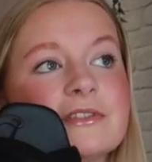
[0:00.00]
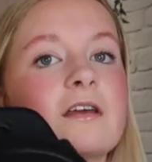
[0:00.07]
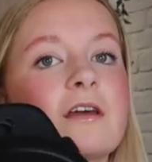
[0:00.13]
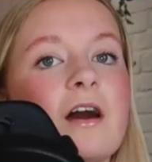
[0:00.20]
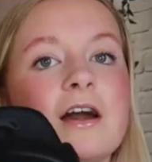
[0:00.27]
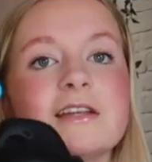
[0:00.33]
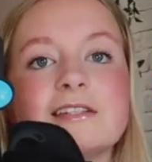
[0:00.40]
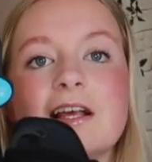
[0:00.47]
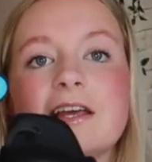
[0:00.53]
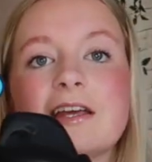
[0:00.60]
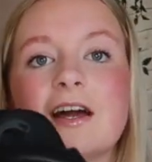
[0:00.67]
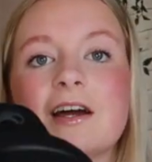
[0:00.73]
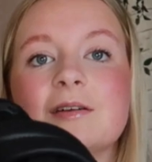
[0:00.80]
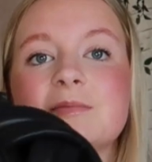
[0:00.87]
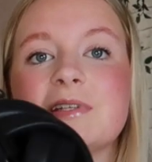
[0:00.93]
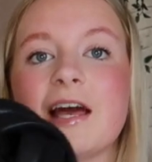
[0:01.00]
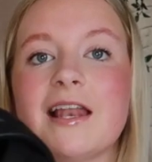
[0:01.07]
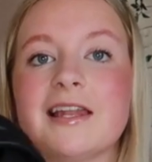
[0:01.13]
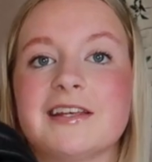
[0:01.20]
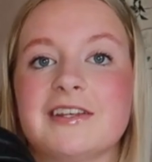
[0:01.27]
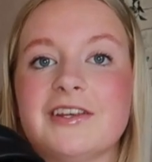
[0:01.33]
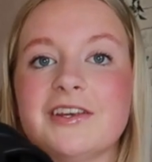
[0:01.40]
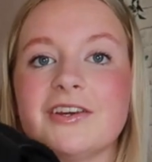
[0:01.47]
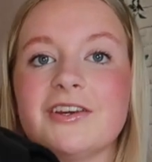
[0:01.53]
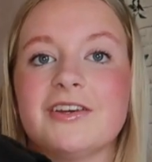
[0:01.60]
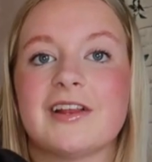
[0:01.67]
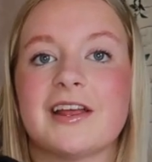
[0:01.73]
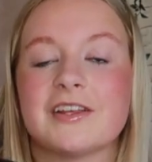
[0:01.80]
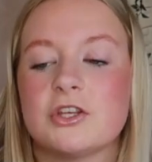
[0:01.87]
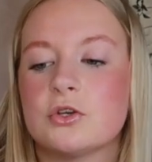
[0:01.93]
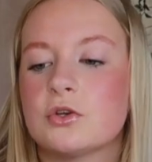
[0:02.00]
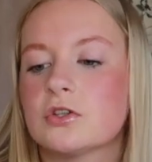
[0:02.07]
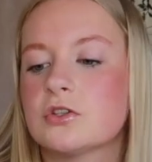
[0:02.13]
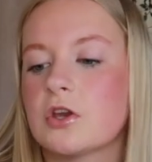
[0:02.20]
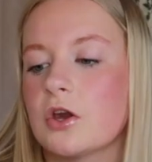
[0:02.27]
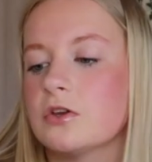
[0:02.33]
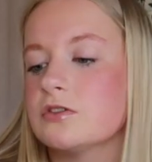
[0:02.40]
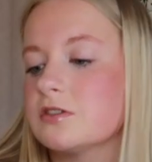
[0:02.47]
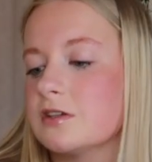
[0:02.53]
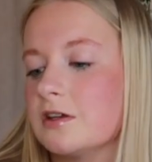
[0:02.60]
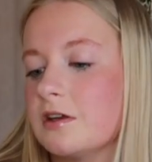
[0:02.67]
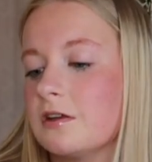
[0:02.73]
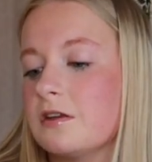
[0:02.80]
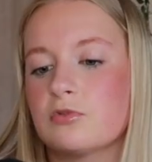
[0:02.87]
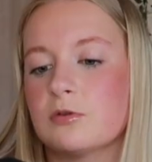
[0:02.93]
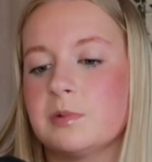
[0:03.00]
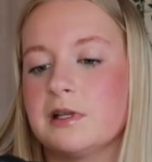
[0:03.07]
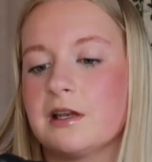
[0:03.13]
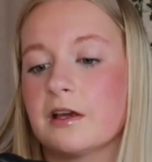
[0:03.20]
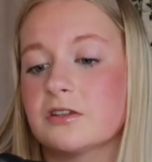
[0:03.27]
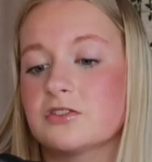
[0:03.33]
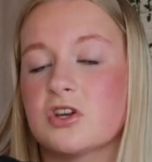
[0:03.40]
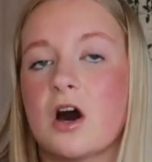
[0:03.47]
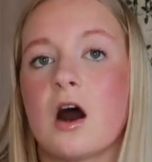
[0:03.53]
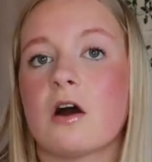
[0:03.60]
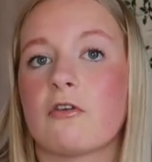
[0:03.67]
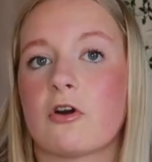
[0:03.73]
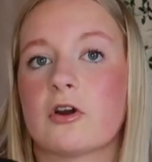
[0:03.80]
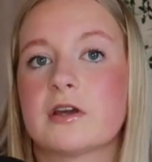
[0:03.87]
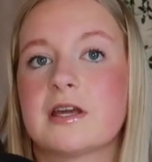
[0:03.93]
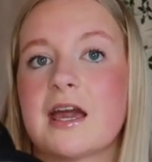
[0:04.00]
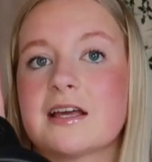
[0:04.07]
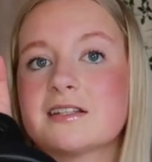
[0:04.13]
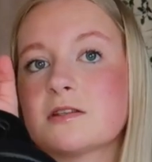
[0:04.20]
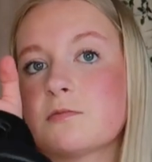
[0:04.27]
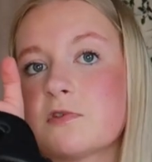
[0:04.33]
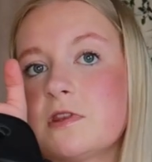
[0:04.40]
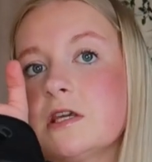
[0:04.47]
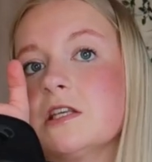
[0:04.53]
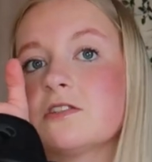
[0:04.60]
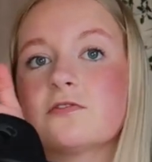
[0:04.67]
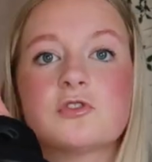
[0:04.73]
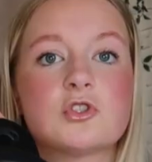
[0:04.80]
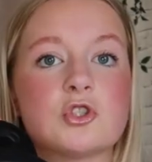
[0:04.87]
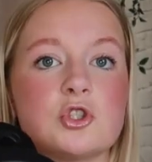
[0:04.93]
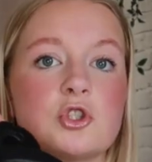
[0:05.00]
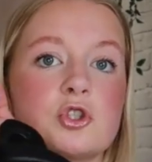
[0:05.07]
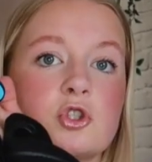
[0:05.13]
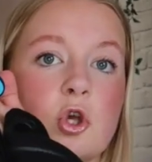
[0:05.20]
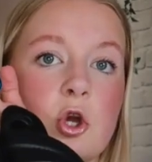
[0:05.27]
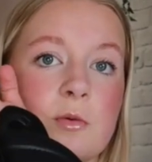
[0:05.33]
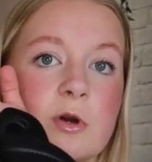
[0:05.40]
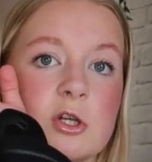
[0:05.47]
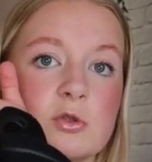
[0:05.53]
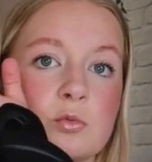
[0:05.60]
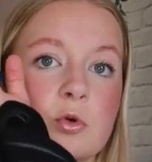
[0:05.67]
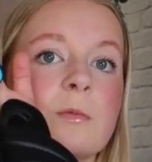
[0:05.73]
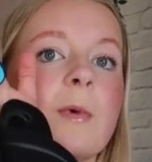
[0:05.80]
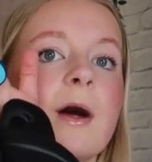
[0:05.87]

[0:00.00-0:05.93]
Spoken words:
Guys, like, I'm telling you, like, you could go to probably like Zara and get some of these for so much more